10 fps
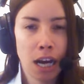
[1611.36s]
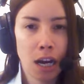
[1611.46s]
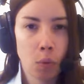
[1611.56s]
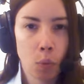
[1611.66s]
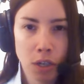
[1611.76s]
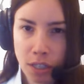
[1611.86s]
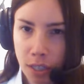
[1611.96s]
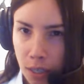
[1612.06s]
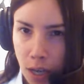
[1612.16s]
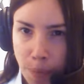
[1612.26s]
What's
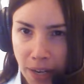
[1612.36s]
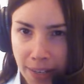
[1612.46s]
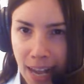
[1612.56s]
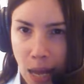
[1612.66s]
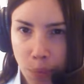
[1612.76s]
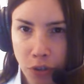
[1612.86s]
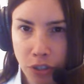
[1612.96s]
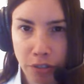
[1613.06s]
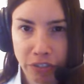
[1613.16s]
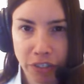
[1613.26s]
the amount of capital that's
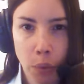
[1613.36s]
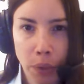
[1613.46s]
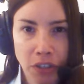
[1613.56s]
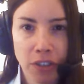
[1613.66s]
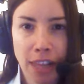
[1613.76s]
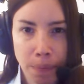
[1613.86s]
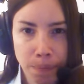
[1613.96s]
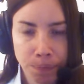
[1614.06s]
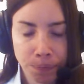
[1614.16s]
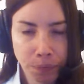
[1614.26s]
going to flow into
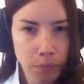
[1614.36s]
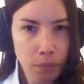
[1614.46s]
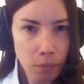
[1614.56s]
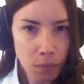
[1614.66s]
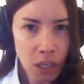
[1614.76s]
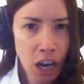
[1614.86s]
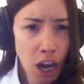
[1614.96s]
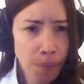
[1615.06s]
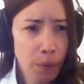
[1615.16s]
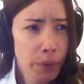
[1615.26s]
them?
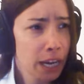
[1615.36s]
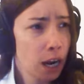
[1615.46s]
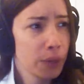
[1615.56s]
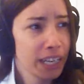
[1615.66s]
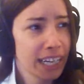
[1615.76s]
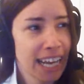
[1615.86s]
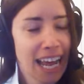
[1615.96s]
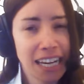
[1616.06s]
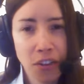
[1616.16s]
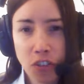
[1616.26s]
Are we going to get
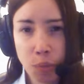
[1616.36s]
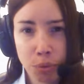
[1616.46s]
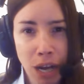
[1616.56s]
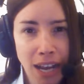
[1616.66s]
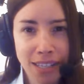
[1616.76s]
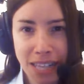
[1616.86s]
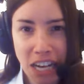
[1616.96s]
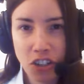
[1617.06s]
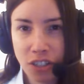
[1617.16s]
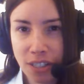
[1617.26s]
any other surprise
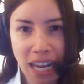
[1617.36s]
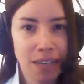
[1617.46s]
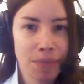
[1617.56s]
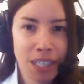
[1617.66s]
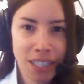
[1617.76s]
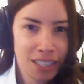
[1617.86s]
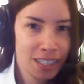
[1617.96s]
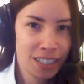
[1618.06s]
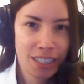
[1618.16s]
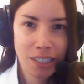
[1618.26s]
nation state
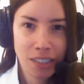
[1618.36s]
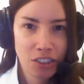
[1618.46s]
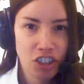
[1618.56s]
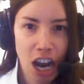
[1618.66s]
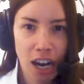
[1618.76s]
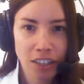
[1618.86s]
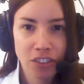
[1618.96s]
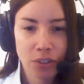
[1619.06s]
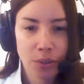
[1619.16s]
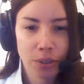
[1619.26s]

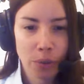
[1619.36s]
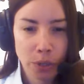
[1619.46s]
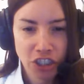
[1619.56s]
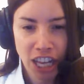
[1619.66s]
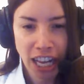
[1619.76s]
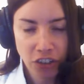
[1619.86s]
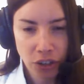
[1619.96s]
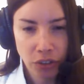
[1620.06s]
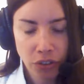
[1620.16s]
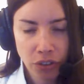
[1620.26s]
shocks or
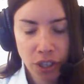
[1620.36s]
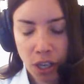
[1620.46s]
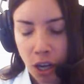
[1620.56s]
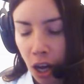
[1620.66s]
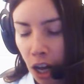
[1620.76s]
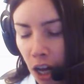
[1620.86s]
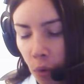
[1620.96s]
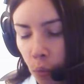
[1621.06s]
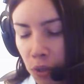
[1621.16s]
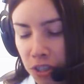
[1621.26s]
changes?
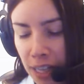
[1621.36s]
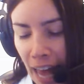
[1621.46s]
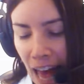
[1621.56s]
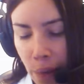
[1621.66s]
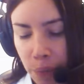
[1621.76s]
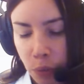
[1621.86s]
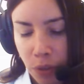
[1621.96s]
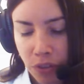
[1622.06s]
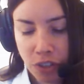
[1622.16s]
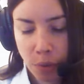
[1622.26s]
What's going to happen
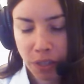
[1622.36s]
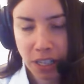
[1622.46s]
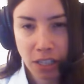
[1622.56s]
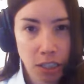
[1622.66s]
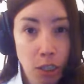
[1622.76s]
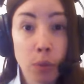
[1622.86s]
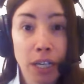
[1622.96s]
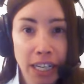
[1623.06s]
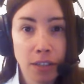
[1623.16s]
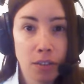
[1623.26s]
with some of these
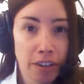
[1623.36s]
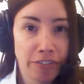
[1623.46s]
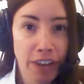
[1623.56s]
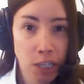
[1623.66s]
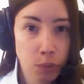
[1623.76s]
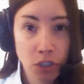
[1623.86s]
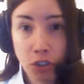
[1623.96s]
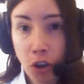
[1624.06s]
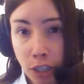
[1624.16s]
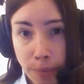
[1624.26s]
liquidity effects we
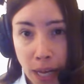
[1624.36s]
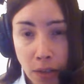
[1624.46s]
just talked